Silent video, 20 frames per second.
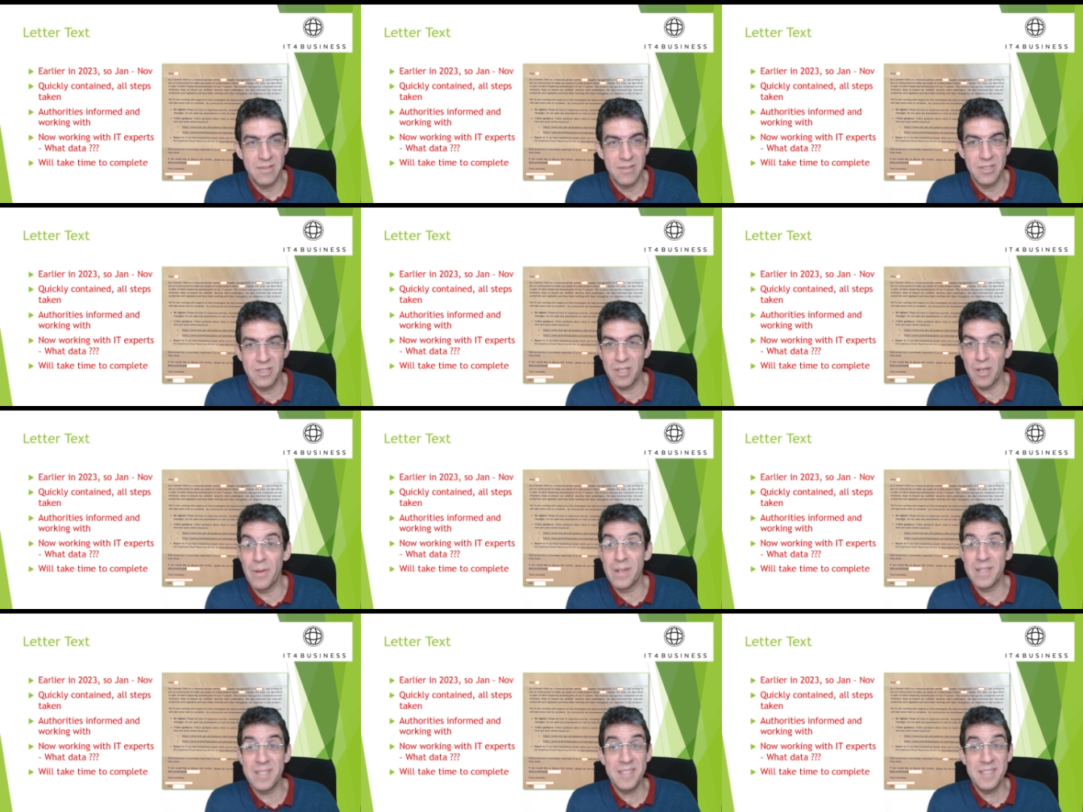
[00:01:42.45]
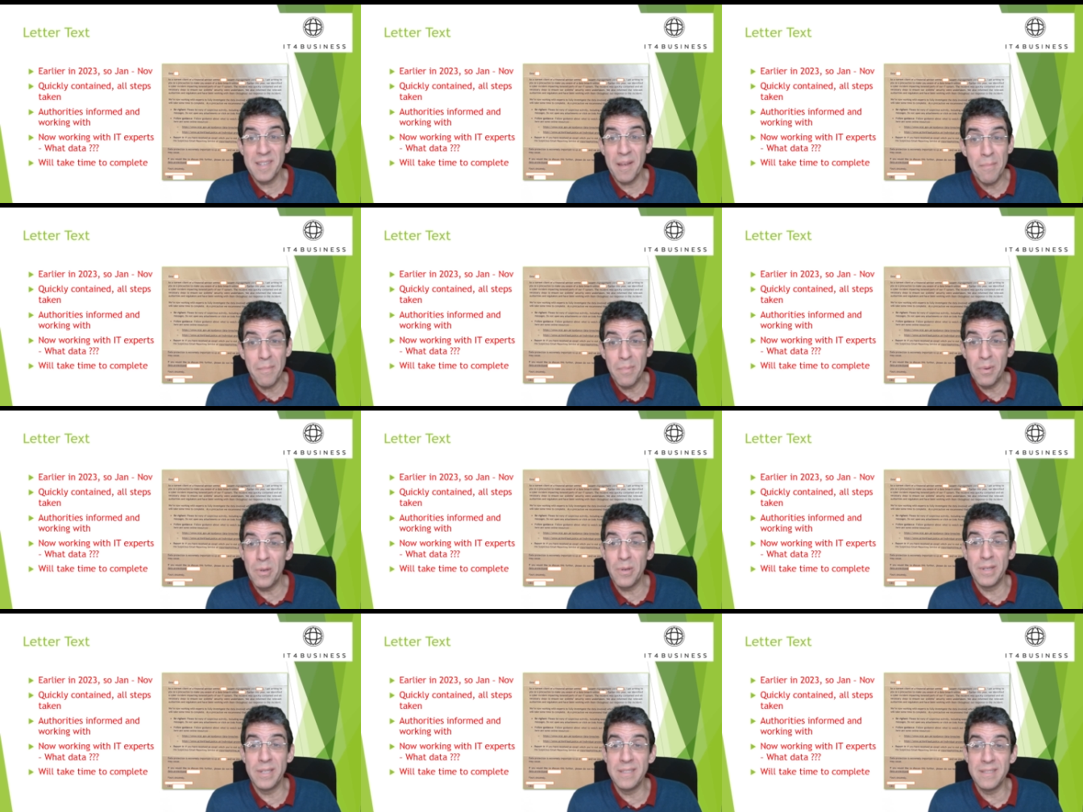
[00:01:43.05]
So at some
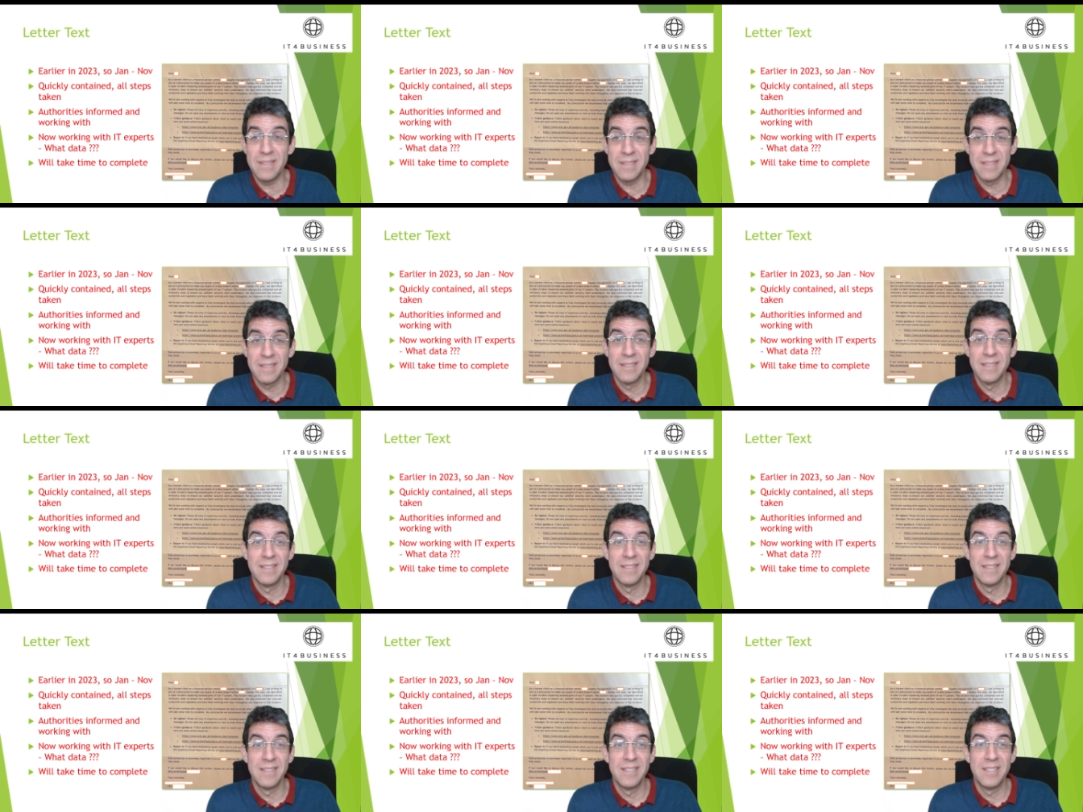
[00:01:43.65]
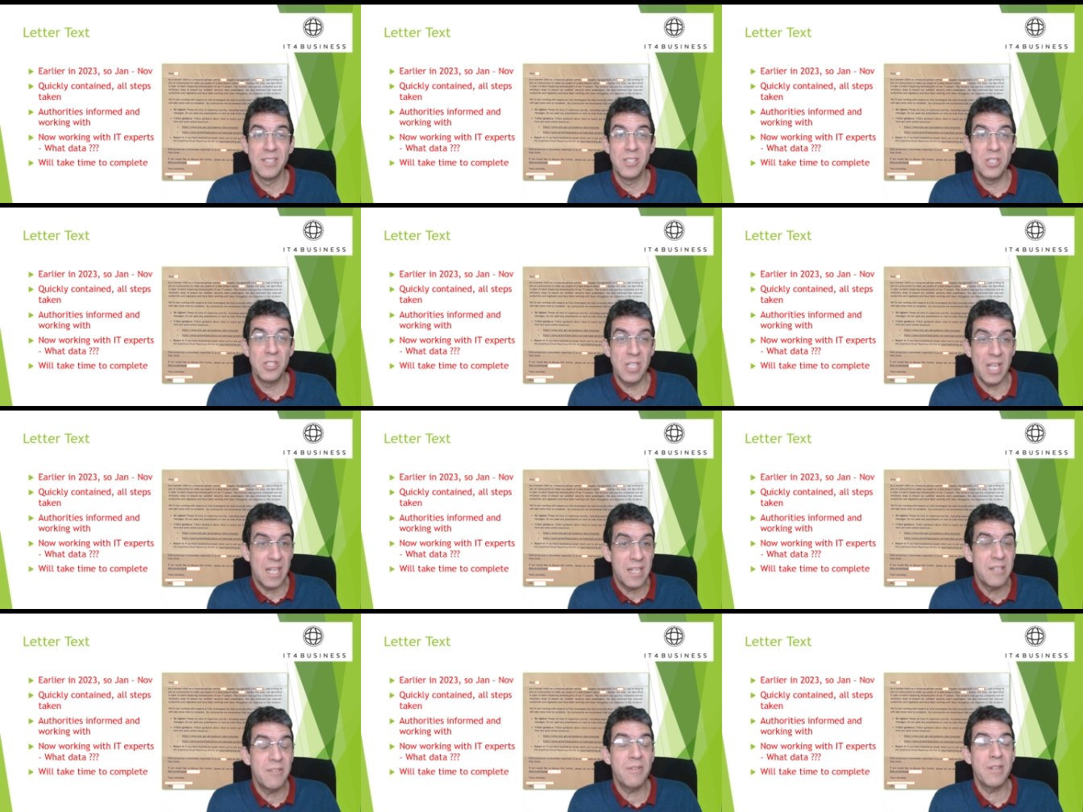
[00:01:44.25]
point,
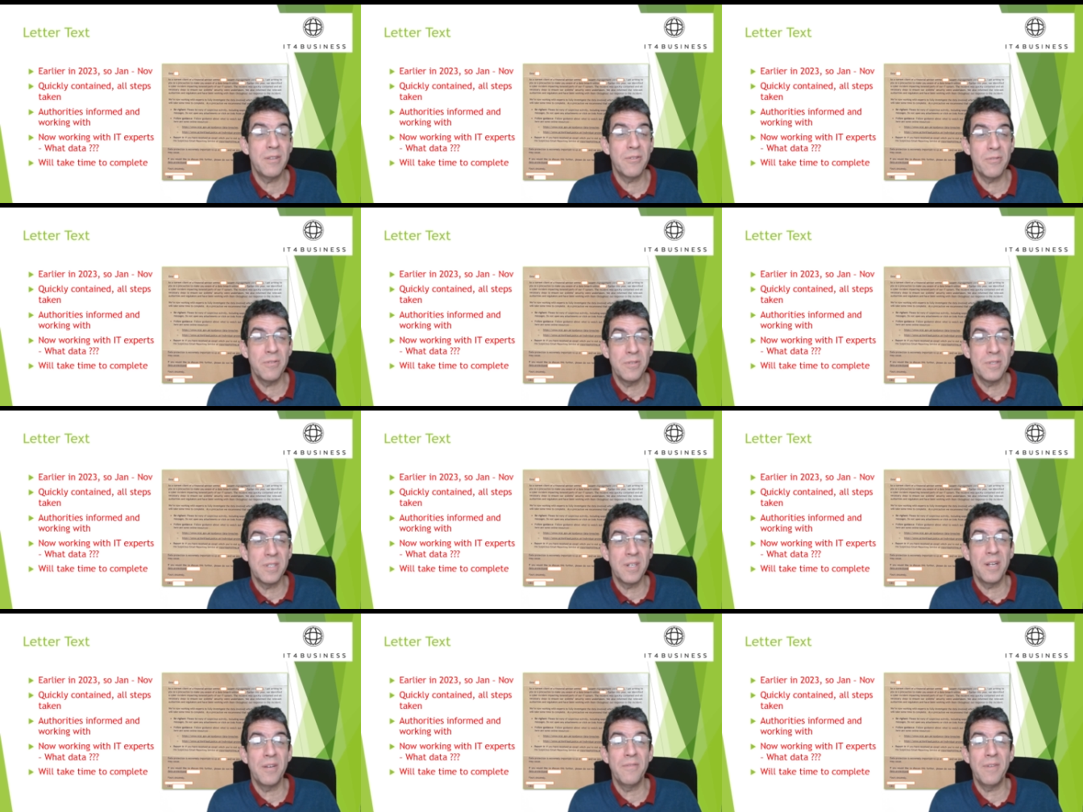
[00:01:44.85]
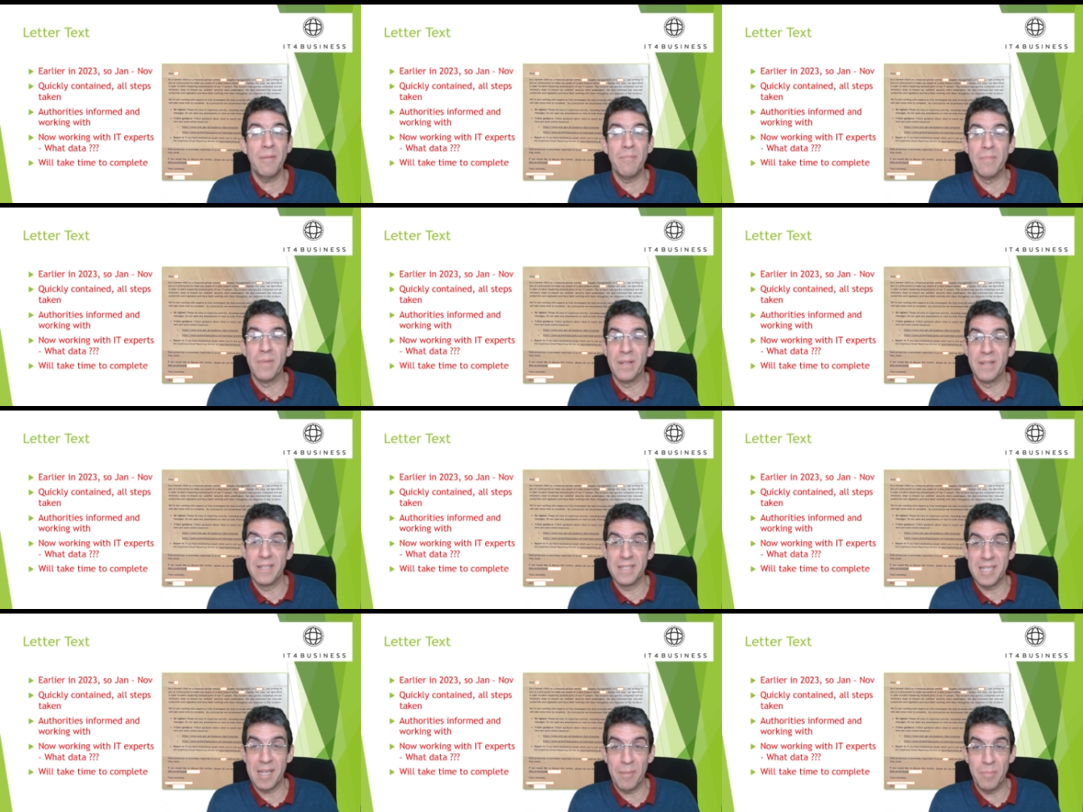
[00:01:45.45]
January through to November,
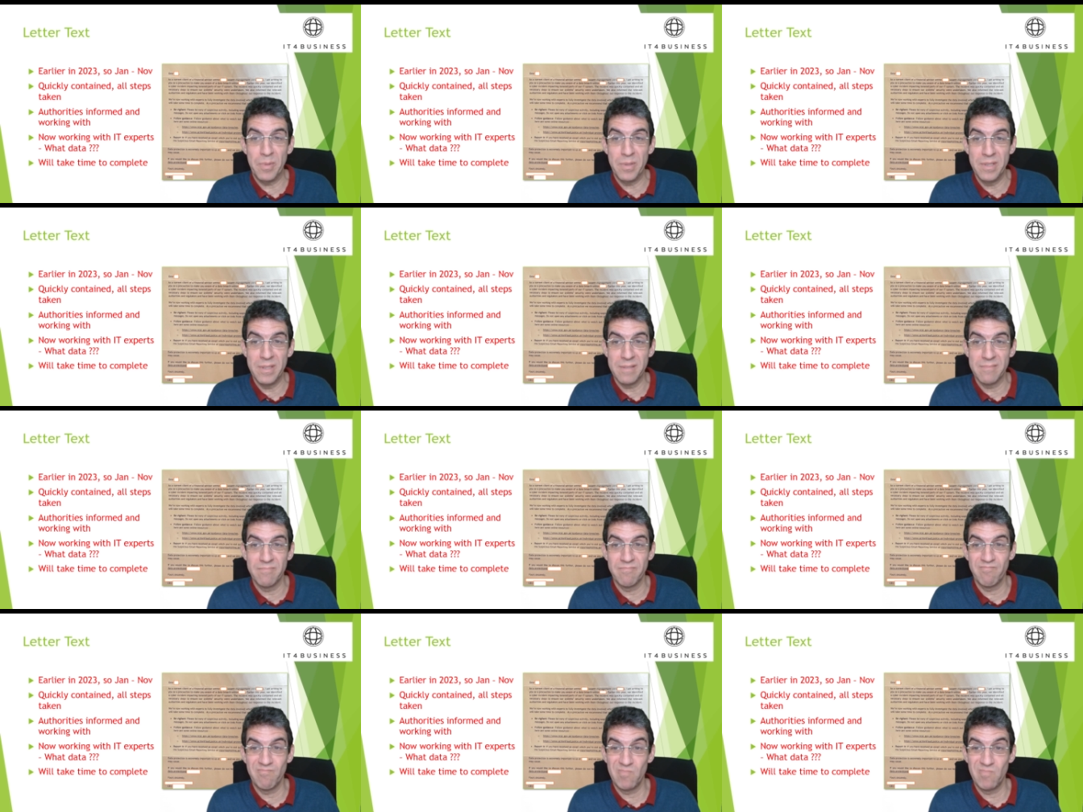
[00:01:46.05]
this happened.